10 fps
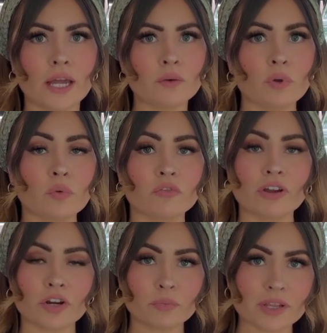and we were
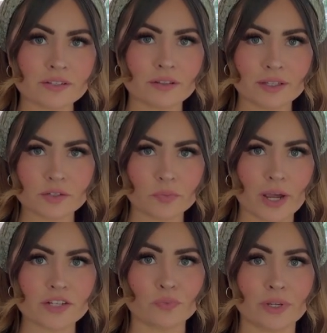very pleasantly
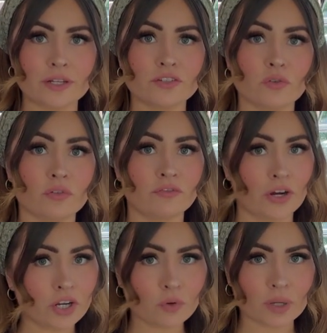surprised when it sold
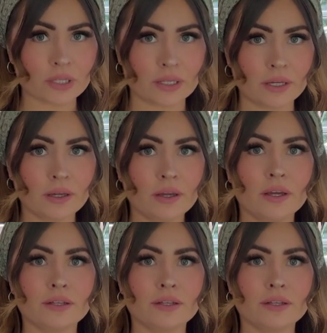very quickly,